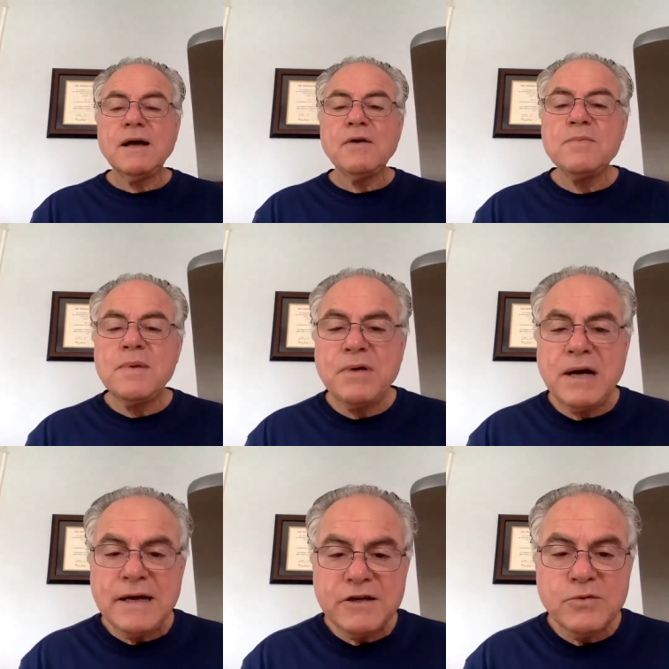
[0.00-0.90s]
I remember
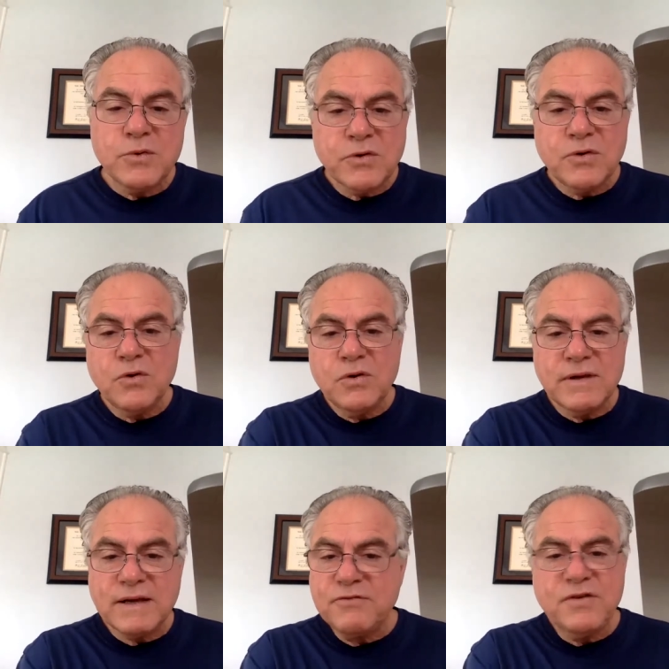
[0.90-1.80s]
Heidegger wrote a whole
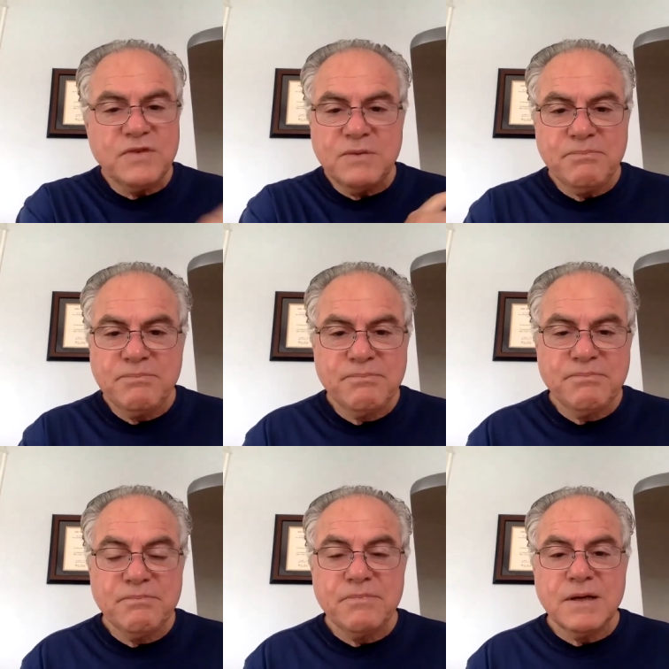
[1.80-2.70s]
like 50
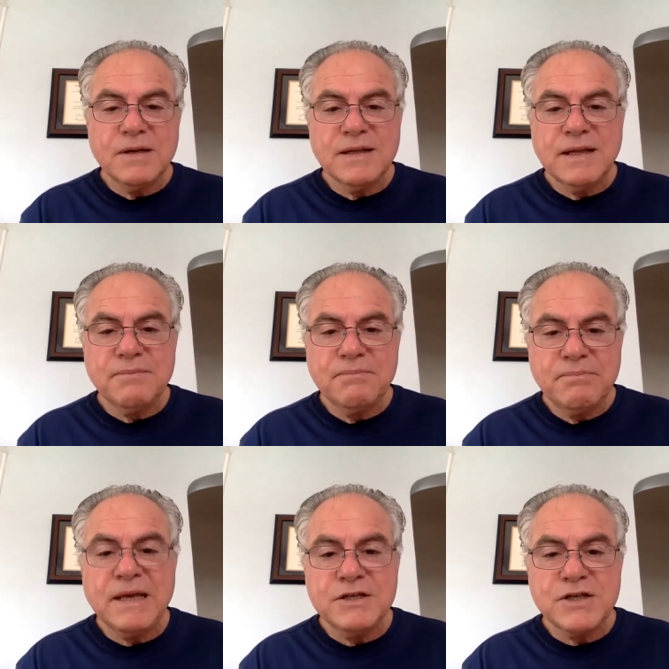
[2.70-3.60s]
uh,
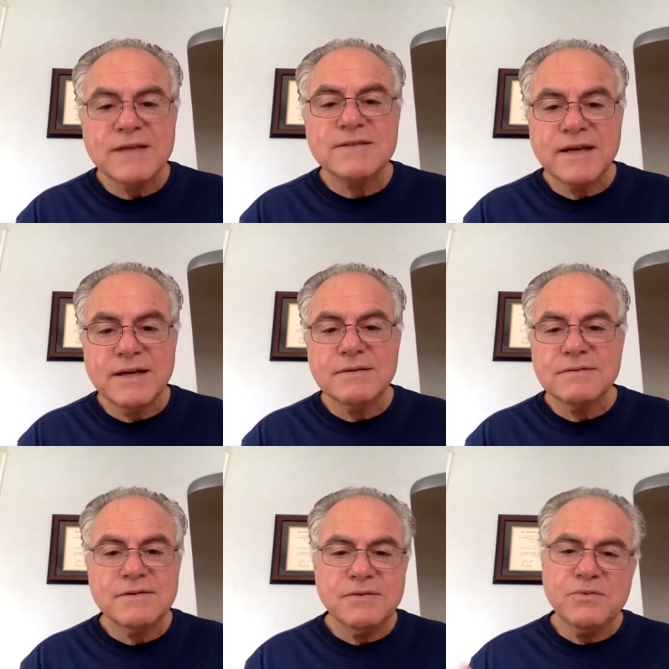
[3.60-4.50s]
page essay
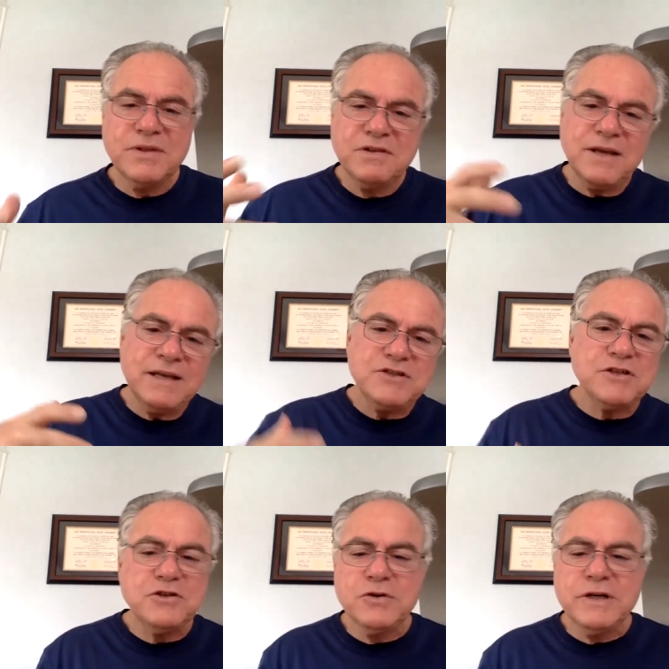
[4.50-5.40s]
with
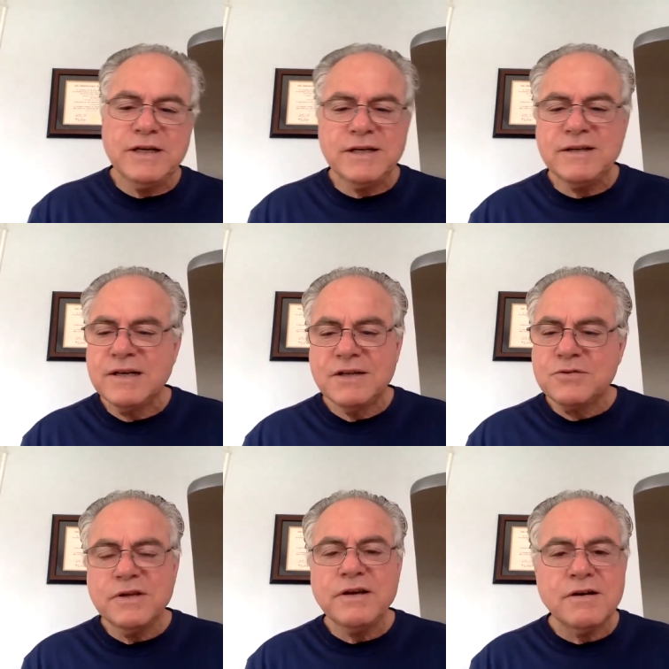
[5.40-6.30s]
ancient Greek, and
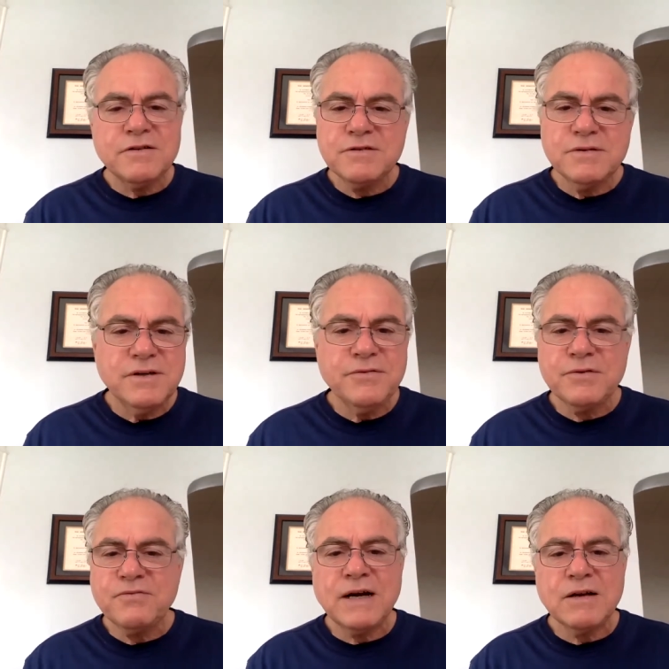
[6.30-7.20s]
it's really hard to
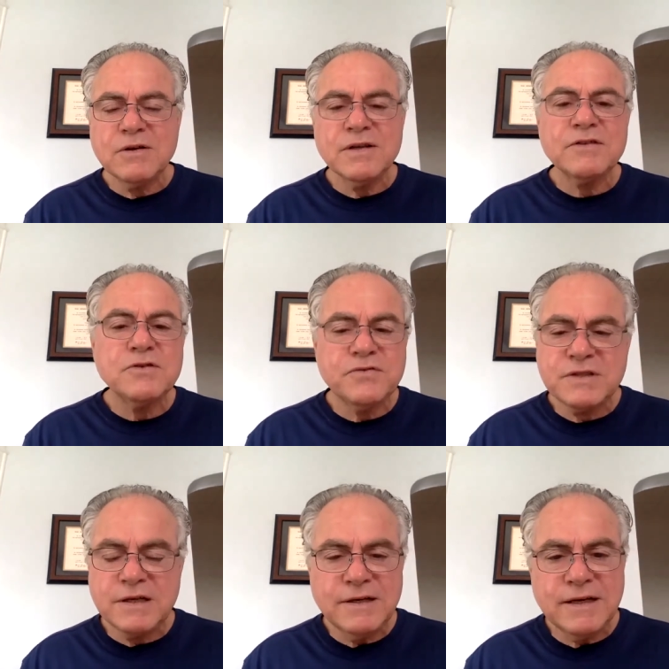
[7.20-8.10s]
even follow unless you've
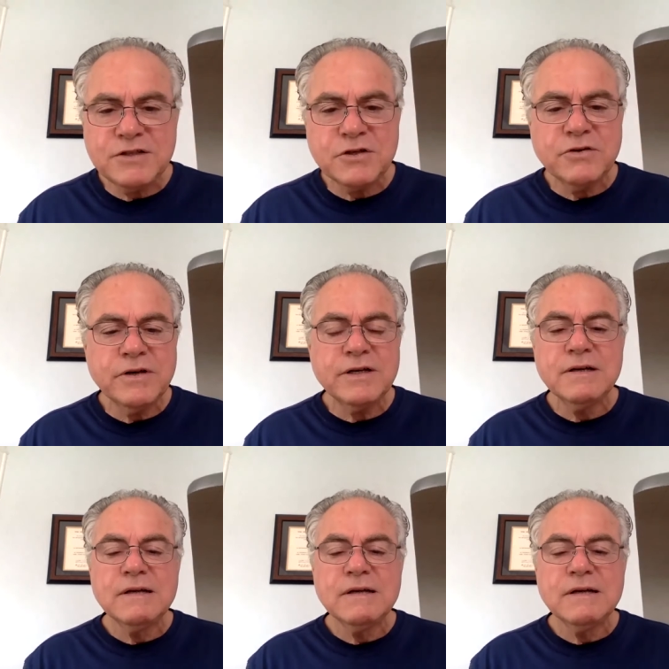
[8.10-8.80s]
studied ancient Greek,